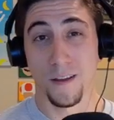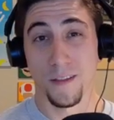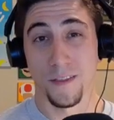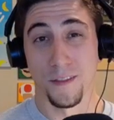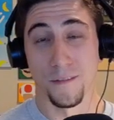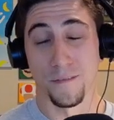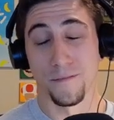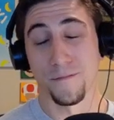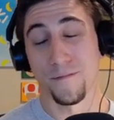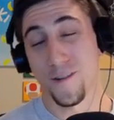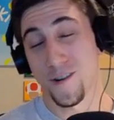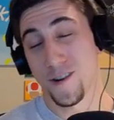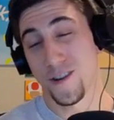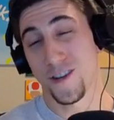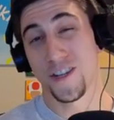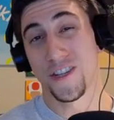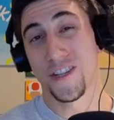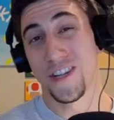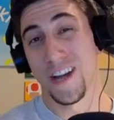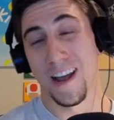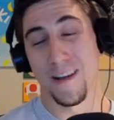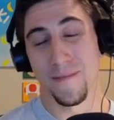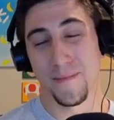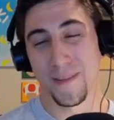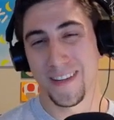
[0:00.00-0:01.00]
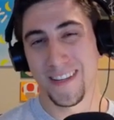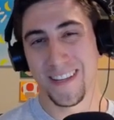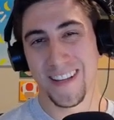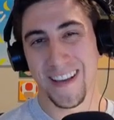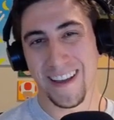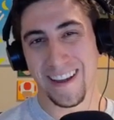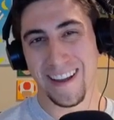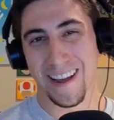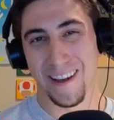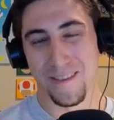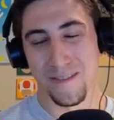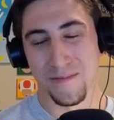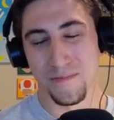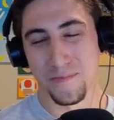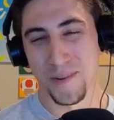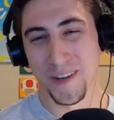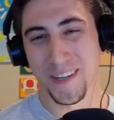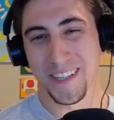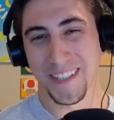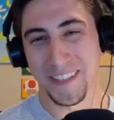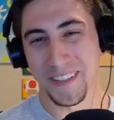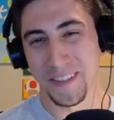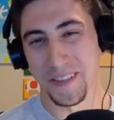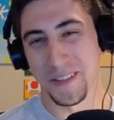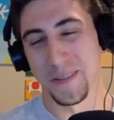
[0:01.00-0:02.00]
The first Shaman deck I want to
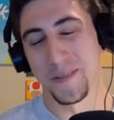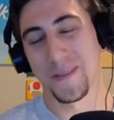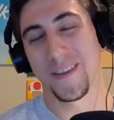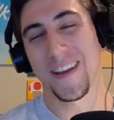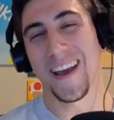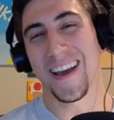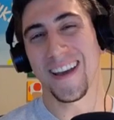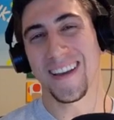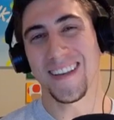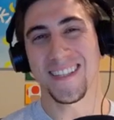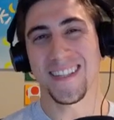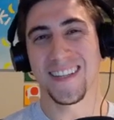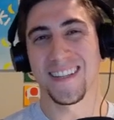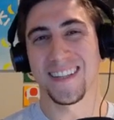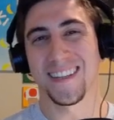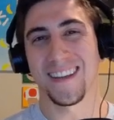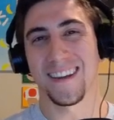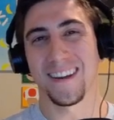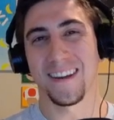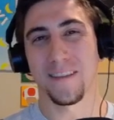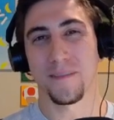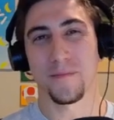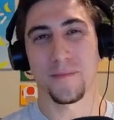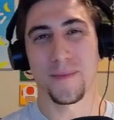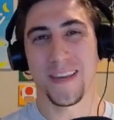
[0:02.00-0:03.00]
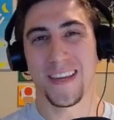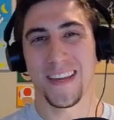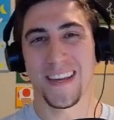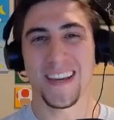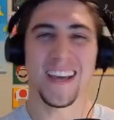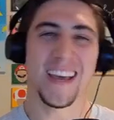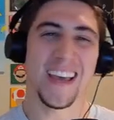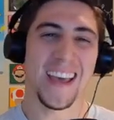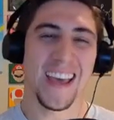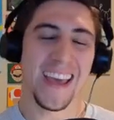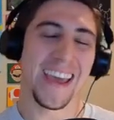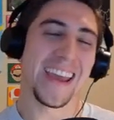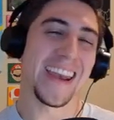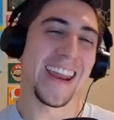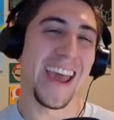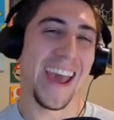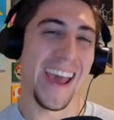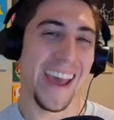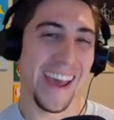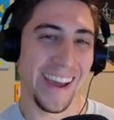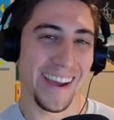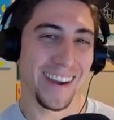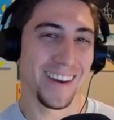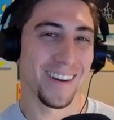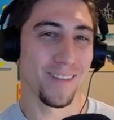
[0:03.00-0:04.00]
bring to you guys is going to be an
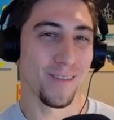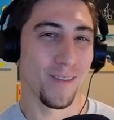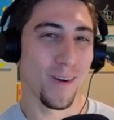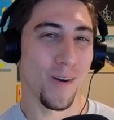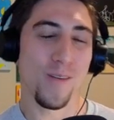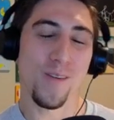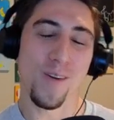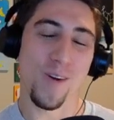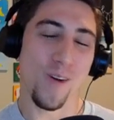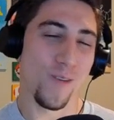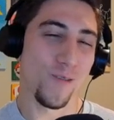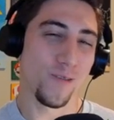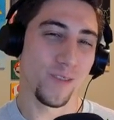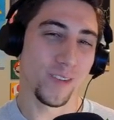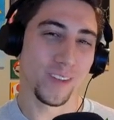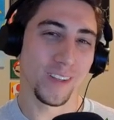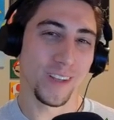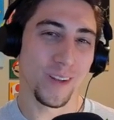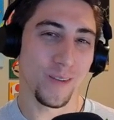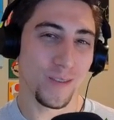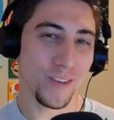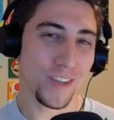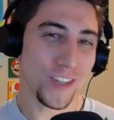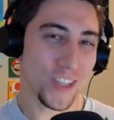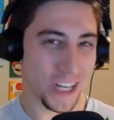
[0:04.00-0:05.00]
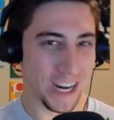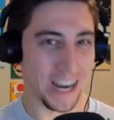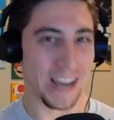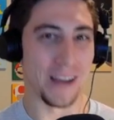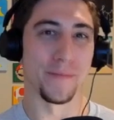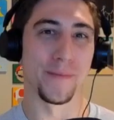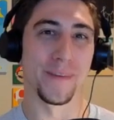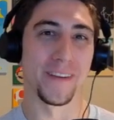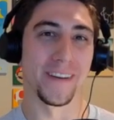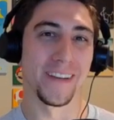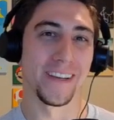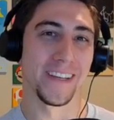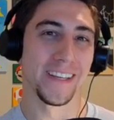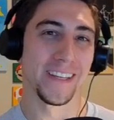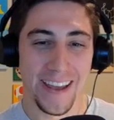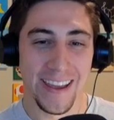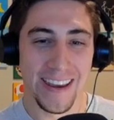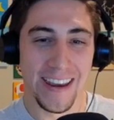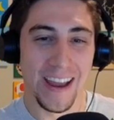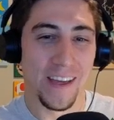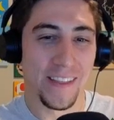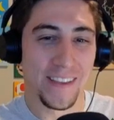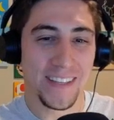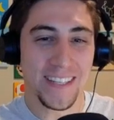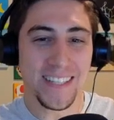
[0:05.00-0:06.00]
Aggro Overload Shaman.
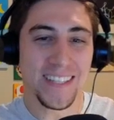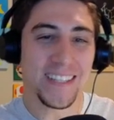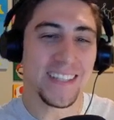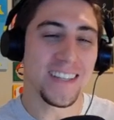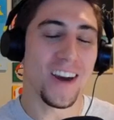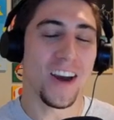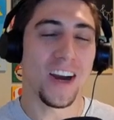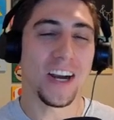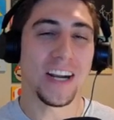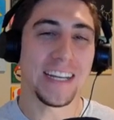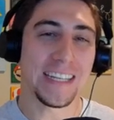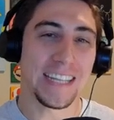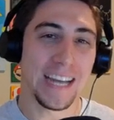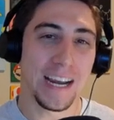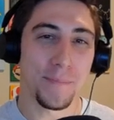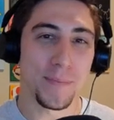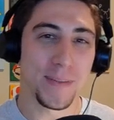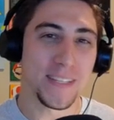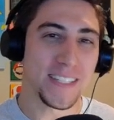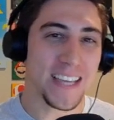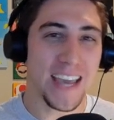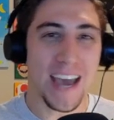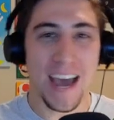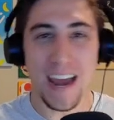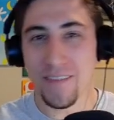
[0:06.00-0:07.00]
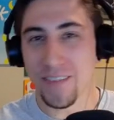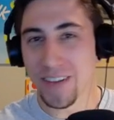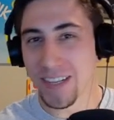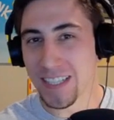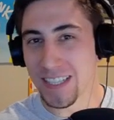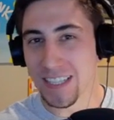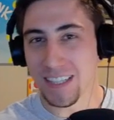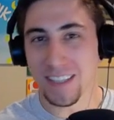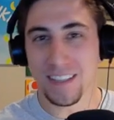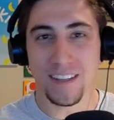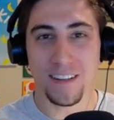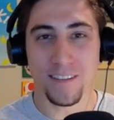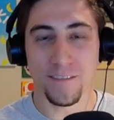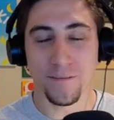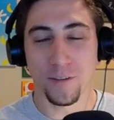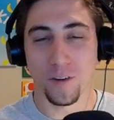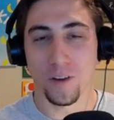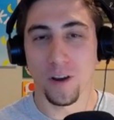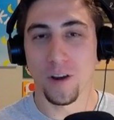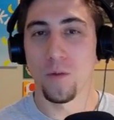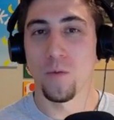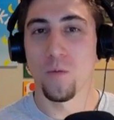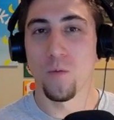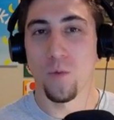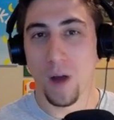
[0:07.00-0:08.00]
Now, this is an archetype that's kind of existed for
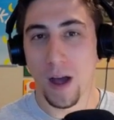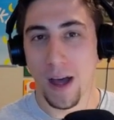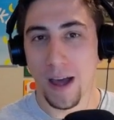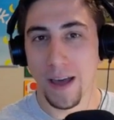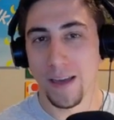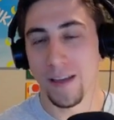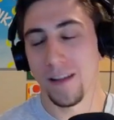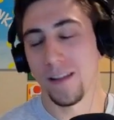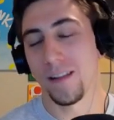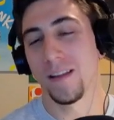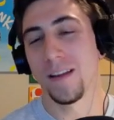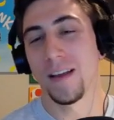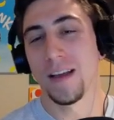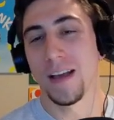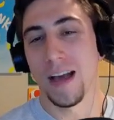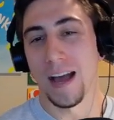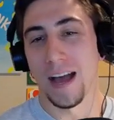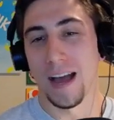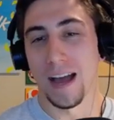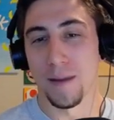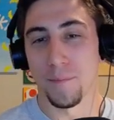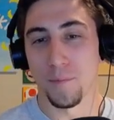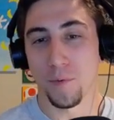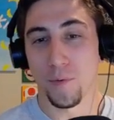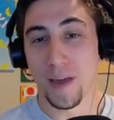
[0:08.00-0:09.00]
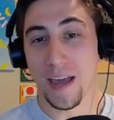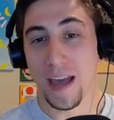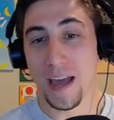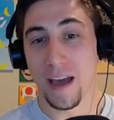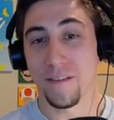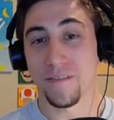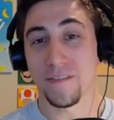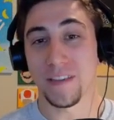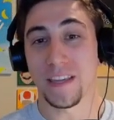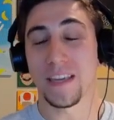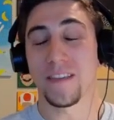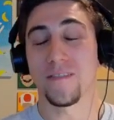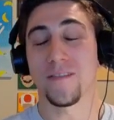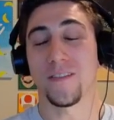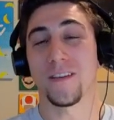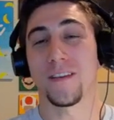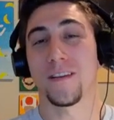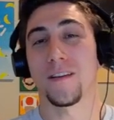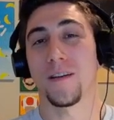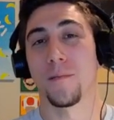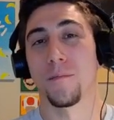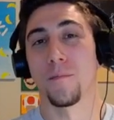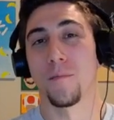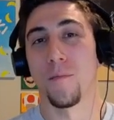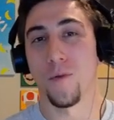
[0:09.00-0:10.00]
a while, but we have even
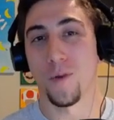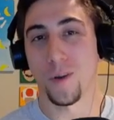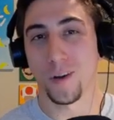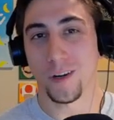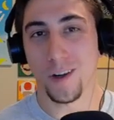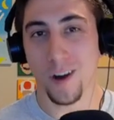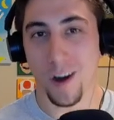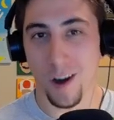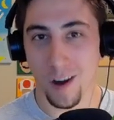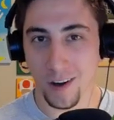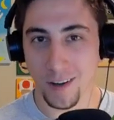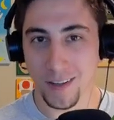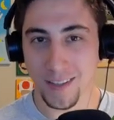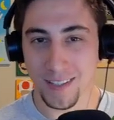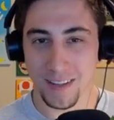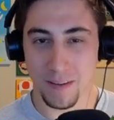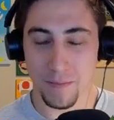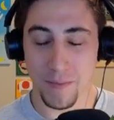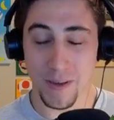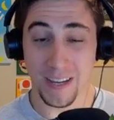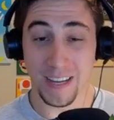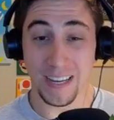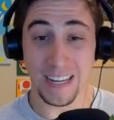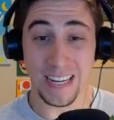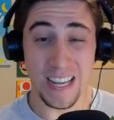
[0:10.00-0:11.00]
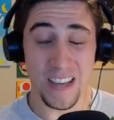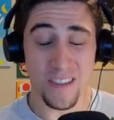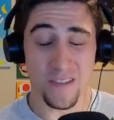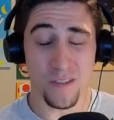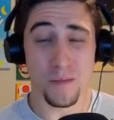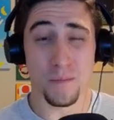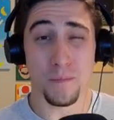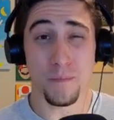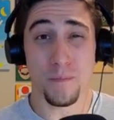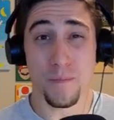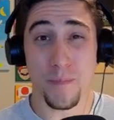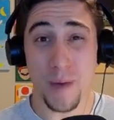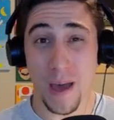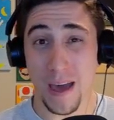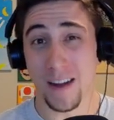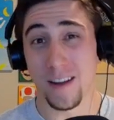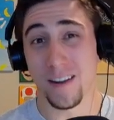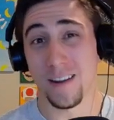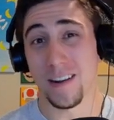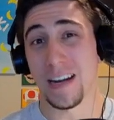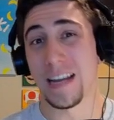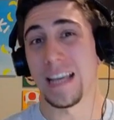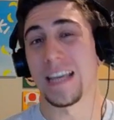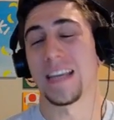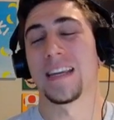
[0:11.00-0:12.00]
more cards to make it even
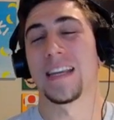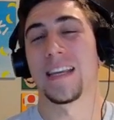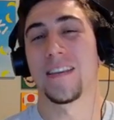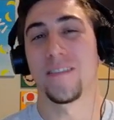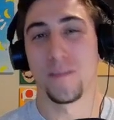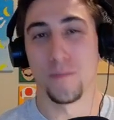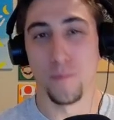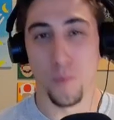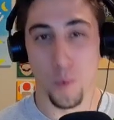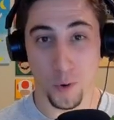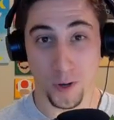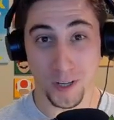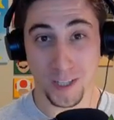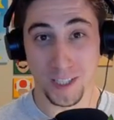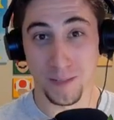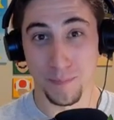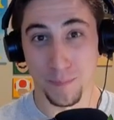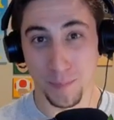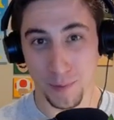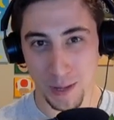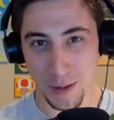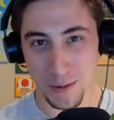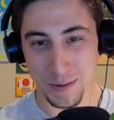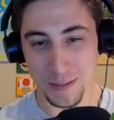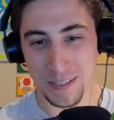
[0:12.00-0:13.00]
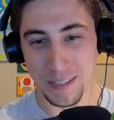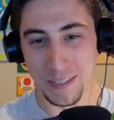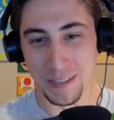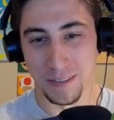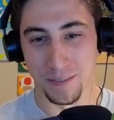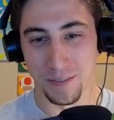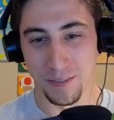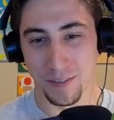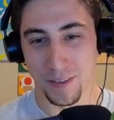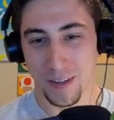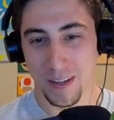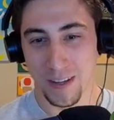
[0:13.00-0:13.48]
better and even more explosive.